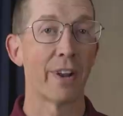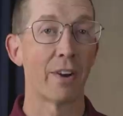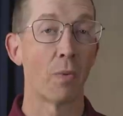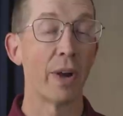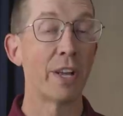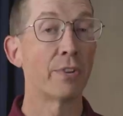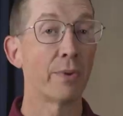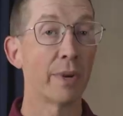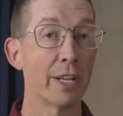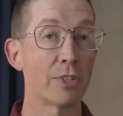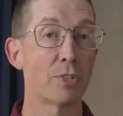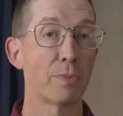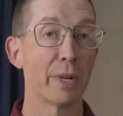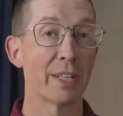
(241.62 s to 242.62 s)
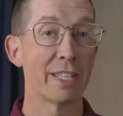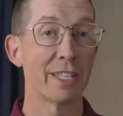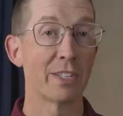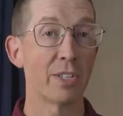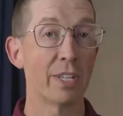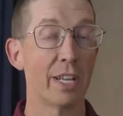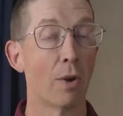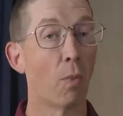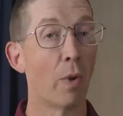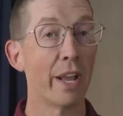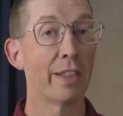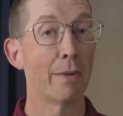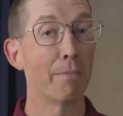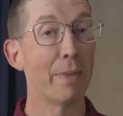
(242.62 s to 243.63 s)
out a way to instrument this in a
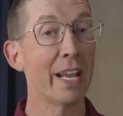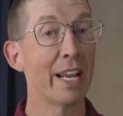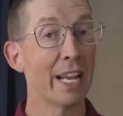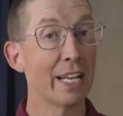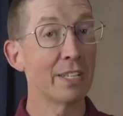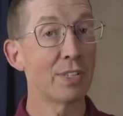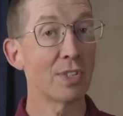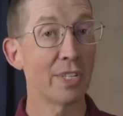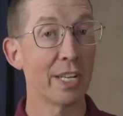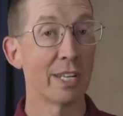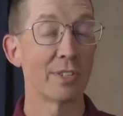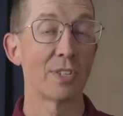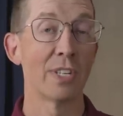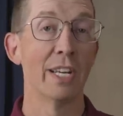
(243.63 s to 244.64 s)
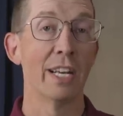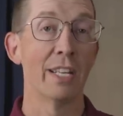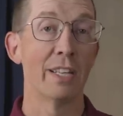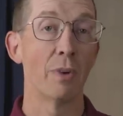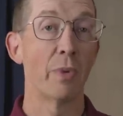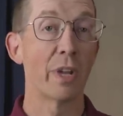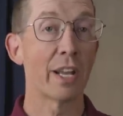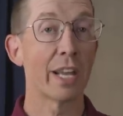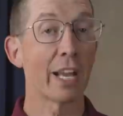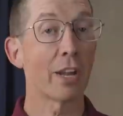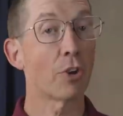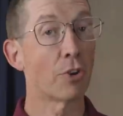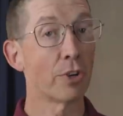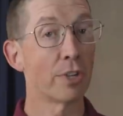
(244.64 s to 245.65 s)
way that made any sense that we could
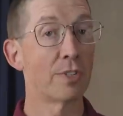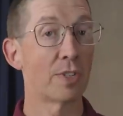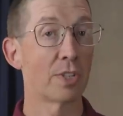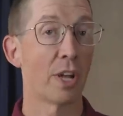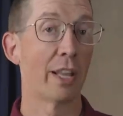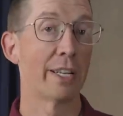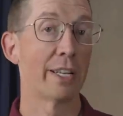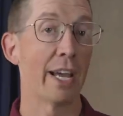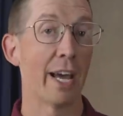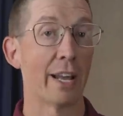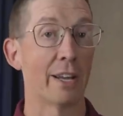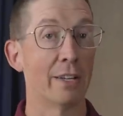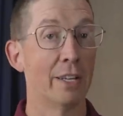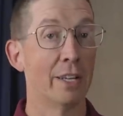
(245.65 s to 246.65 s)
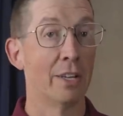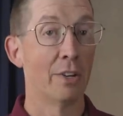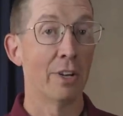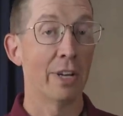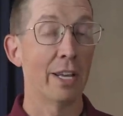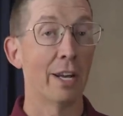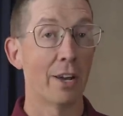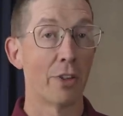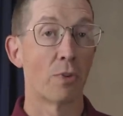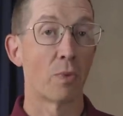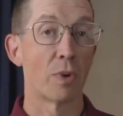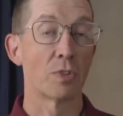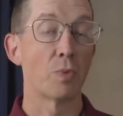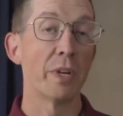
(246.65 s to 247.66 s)
get good solid data. In other
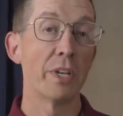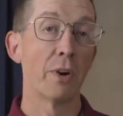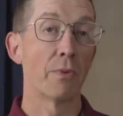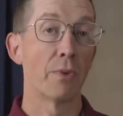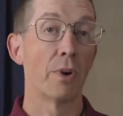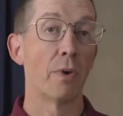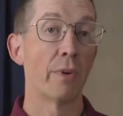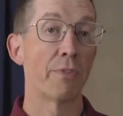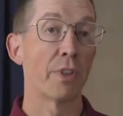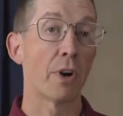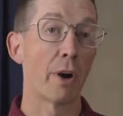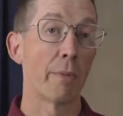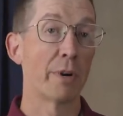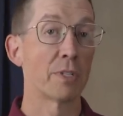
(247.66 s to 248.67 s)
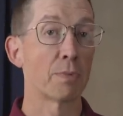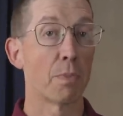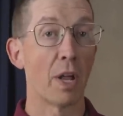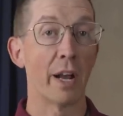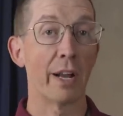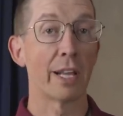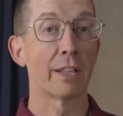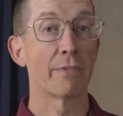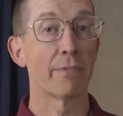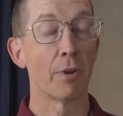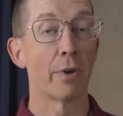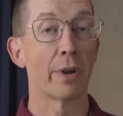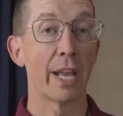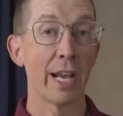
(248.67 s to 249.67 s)
words, we don't know if the carbon is blocking the
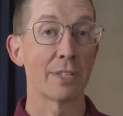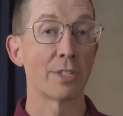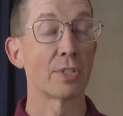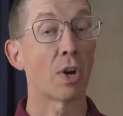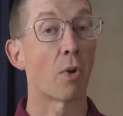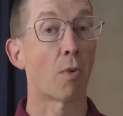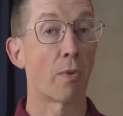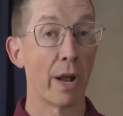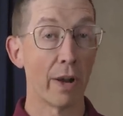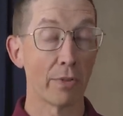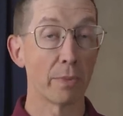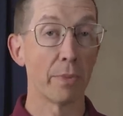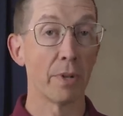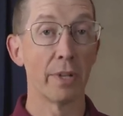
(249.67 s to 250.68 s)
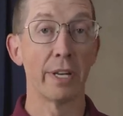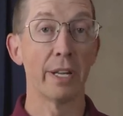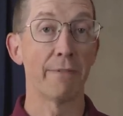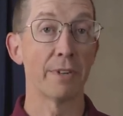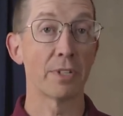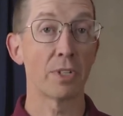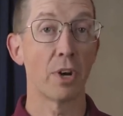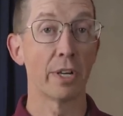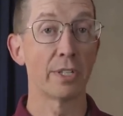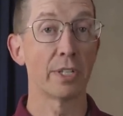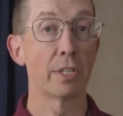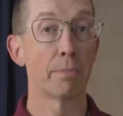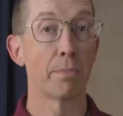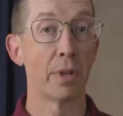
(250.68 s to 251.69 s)
flow of gases around the bullet, if it's
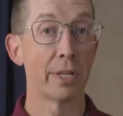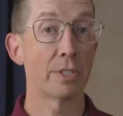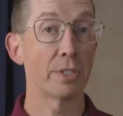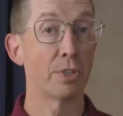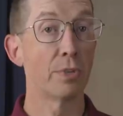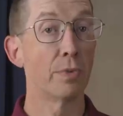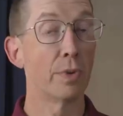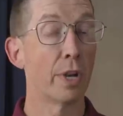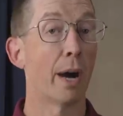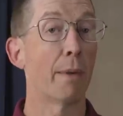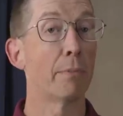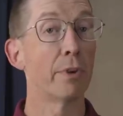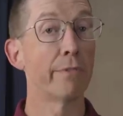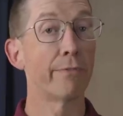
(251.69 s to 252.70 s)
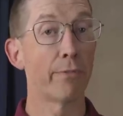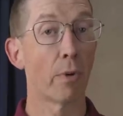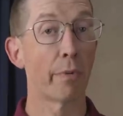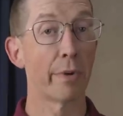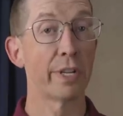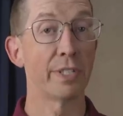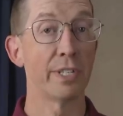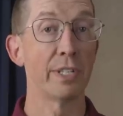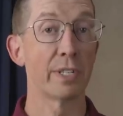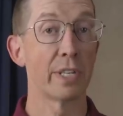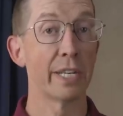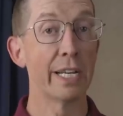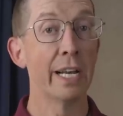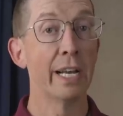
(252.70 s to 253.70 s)
causing the bullet to not move forward as
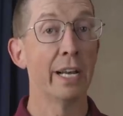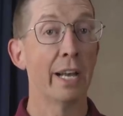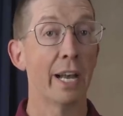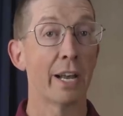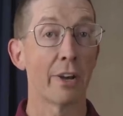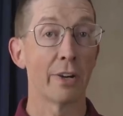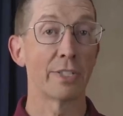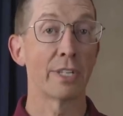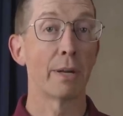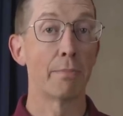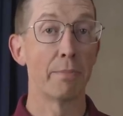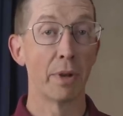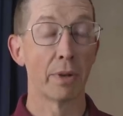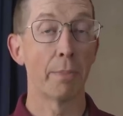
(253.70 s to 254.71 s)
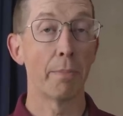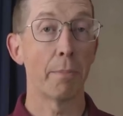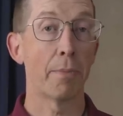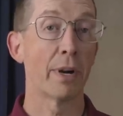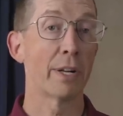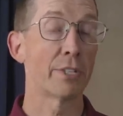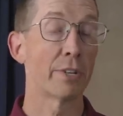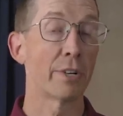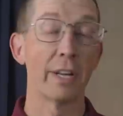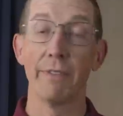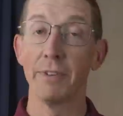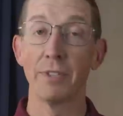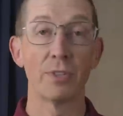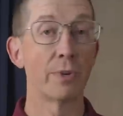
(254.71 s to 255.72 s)
easily, and causing a buildup of pressure
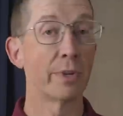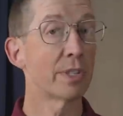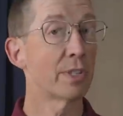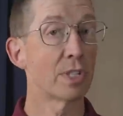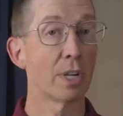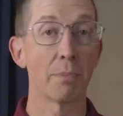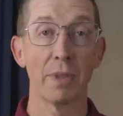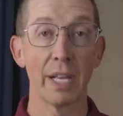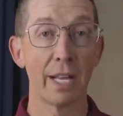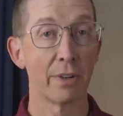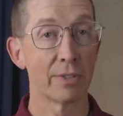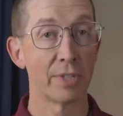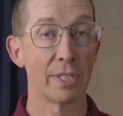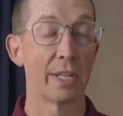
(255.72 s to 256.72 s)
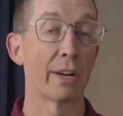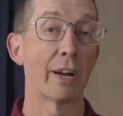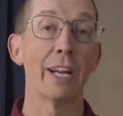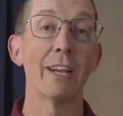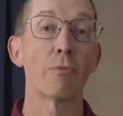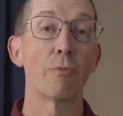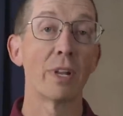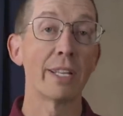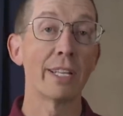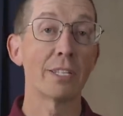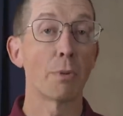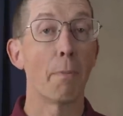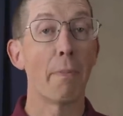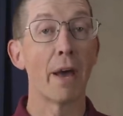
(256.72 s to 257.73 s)
if it's doing something else in there. It really
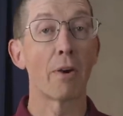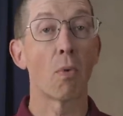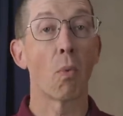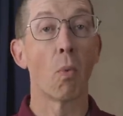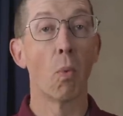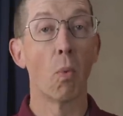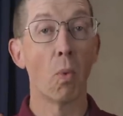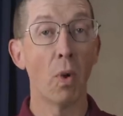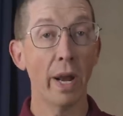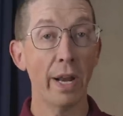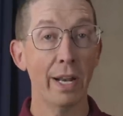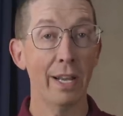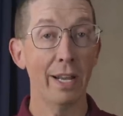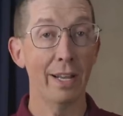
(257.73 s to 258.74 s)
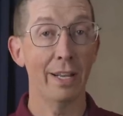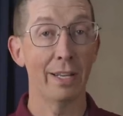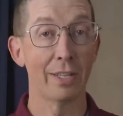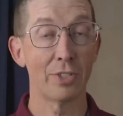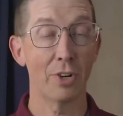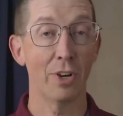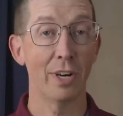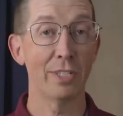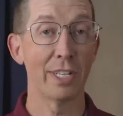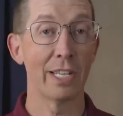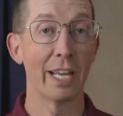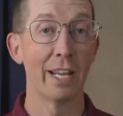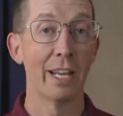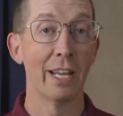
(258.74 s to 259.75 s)
doesn't matter what is
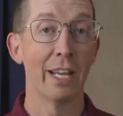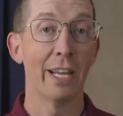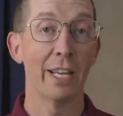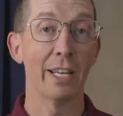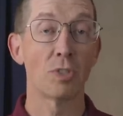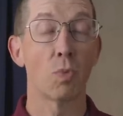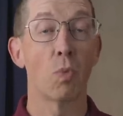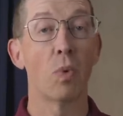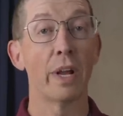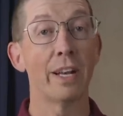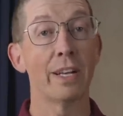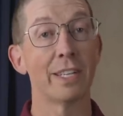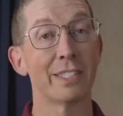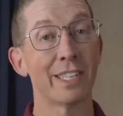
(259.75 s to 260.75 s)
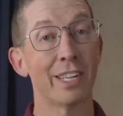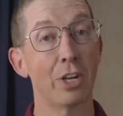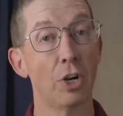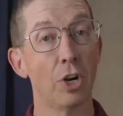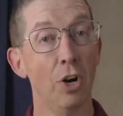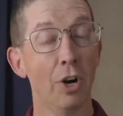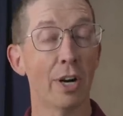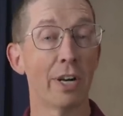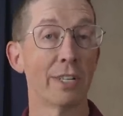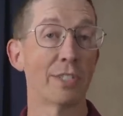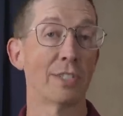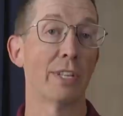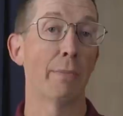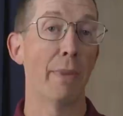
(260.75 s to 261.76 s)
causing it. It's what does it
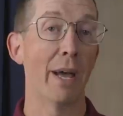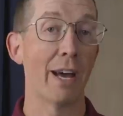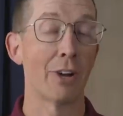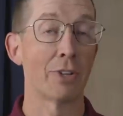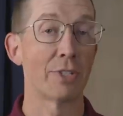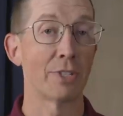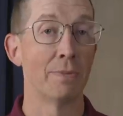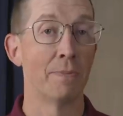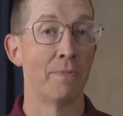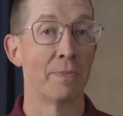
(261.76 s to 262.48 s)
cause that matters.